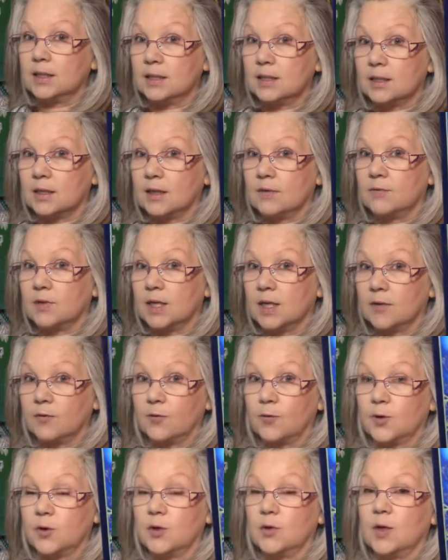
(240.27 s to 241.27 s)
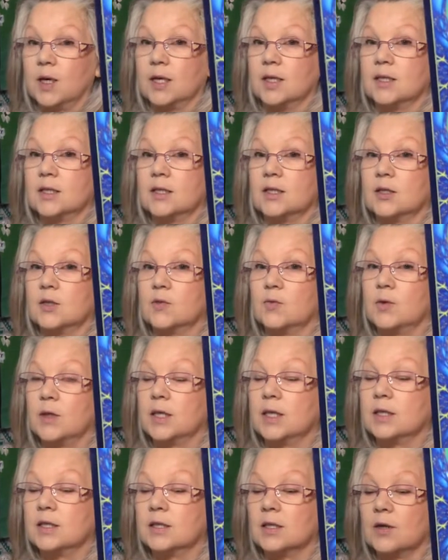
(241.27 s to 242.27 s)
that I've done for you guys this
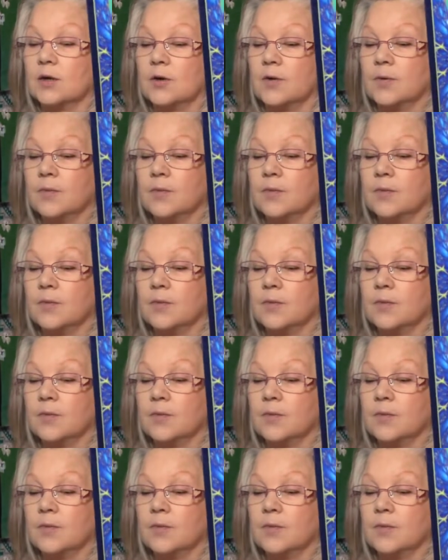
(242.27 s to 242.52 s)
week. So